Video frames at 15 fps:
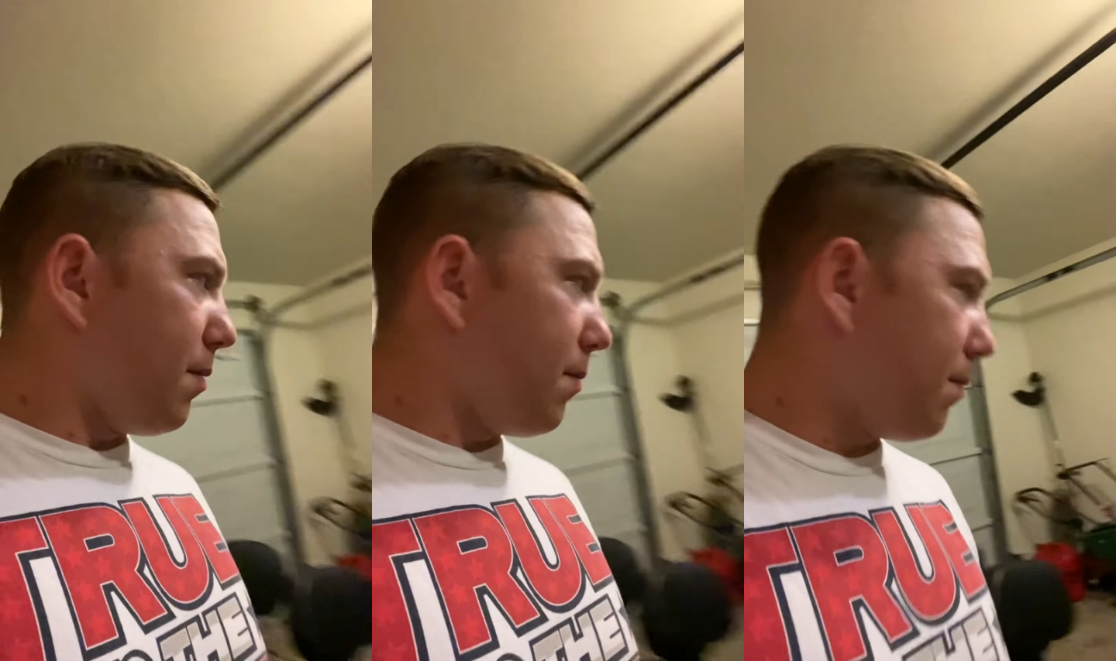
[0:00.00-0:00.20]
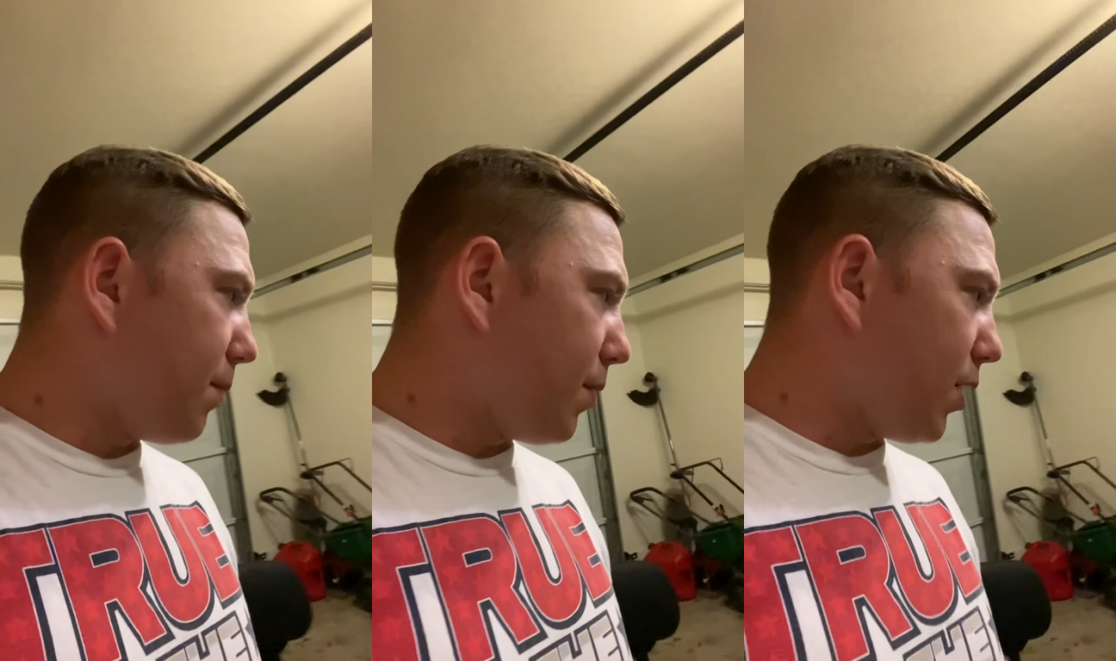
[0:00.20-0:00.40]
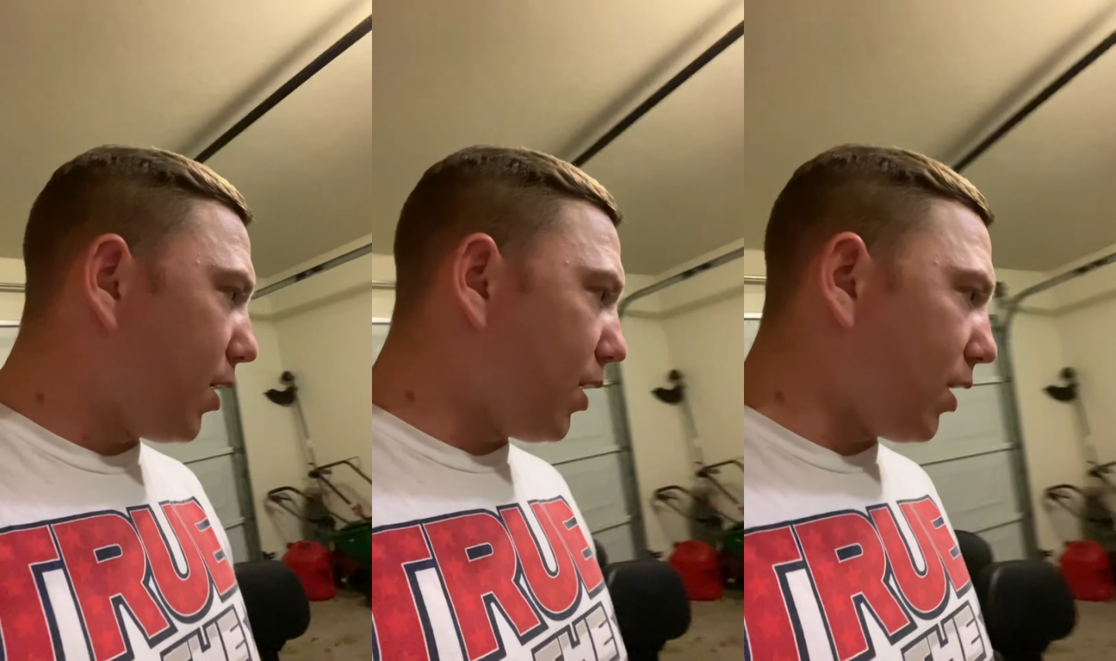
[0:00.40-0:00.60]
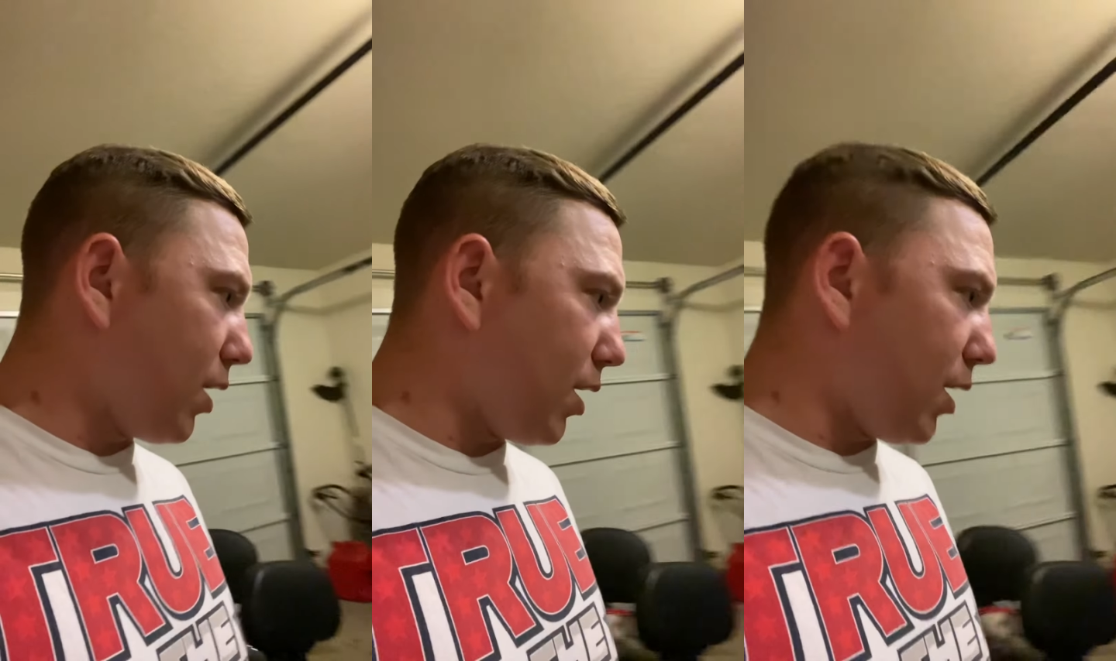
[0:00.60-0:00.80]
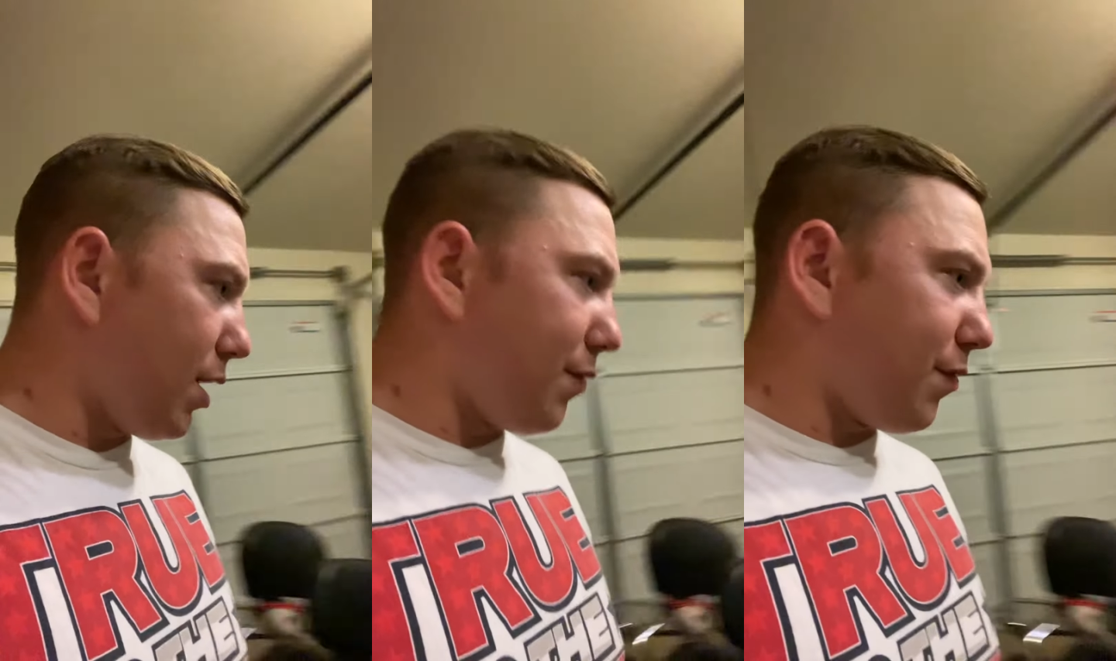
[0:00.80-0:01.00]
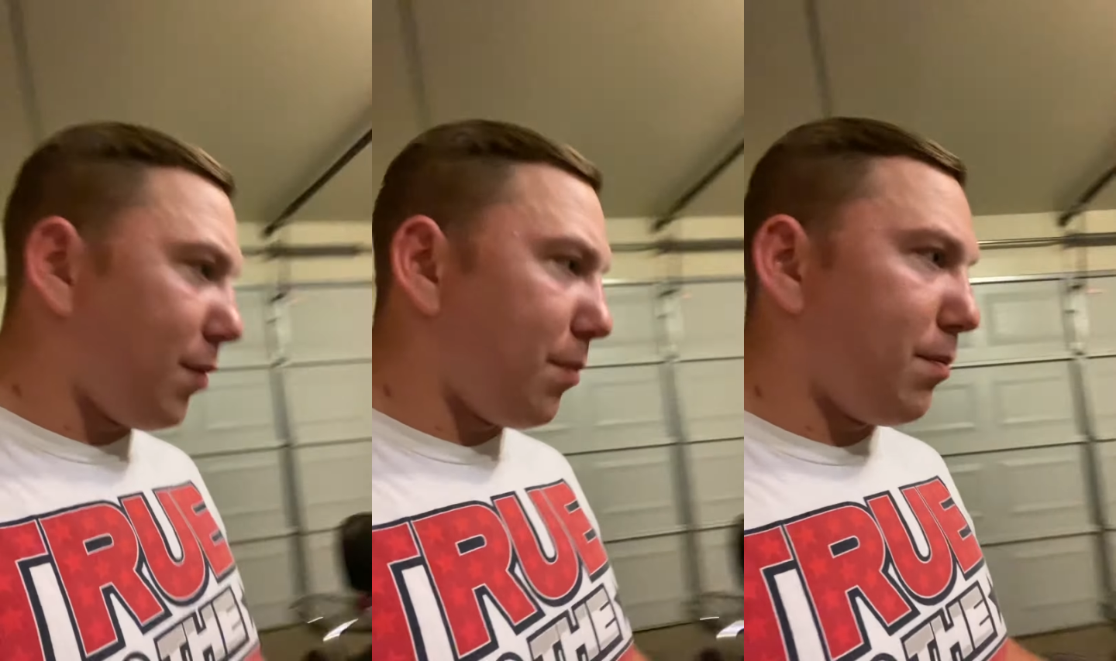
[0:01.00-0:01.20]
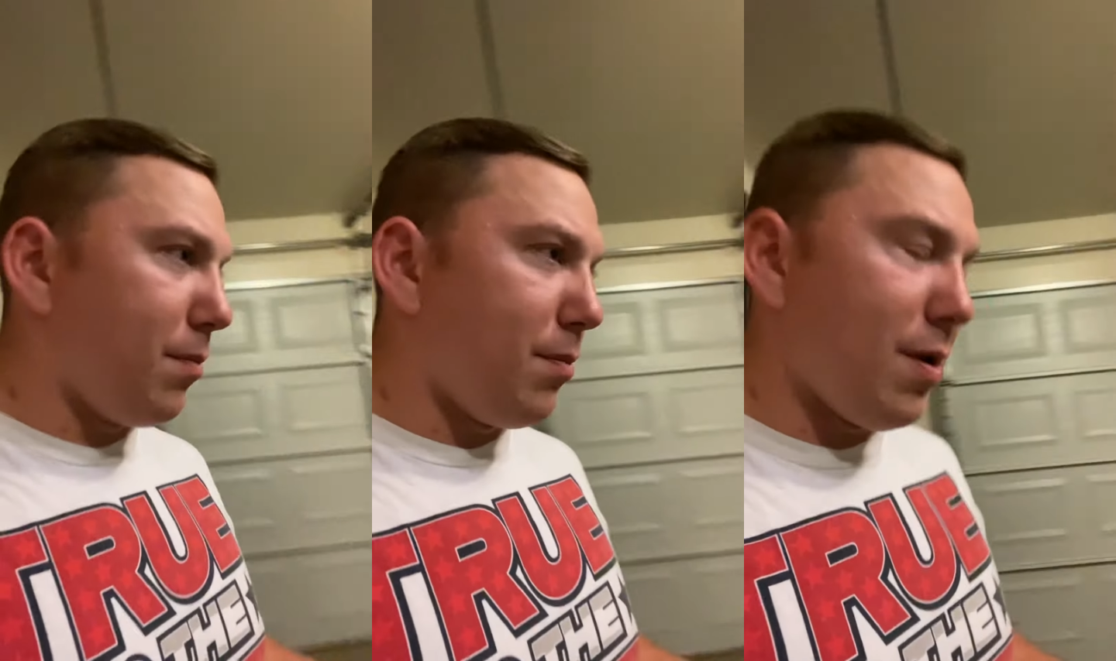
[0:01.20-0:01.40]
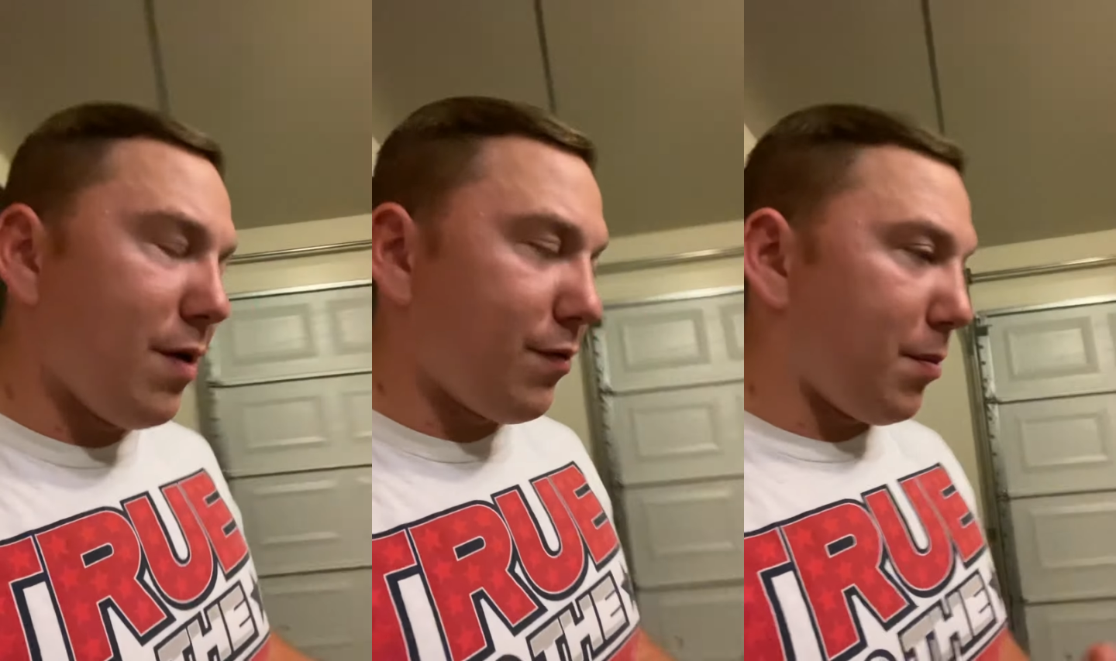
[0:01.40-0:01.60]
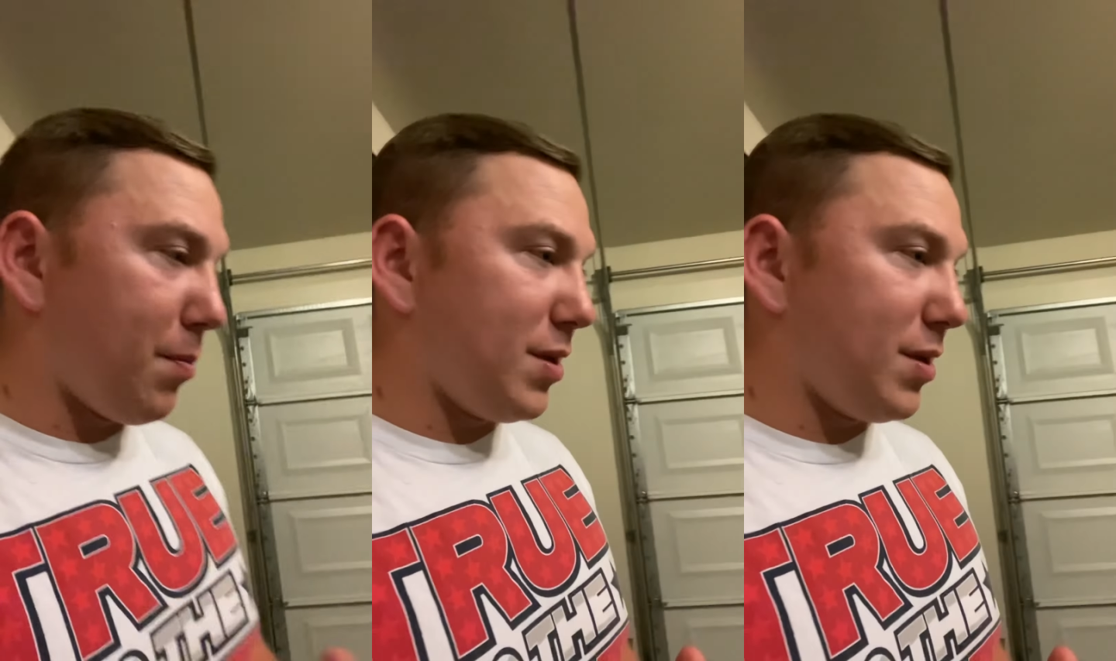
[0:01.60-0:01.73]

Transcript: But if I'm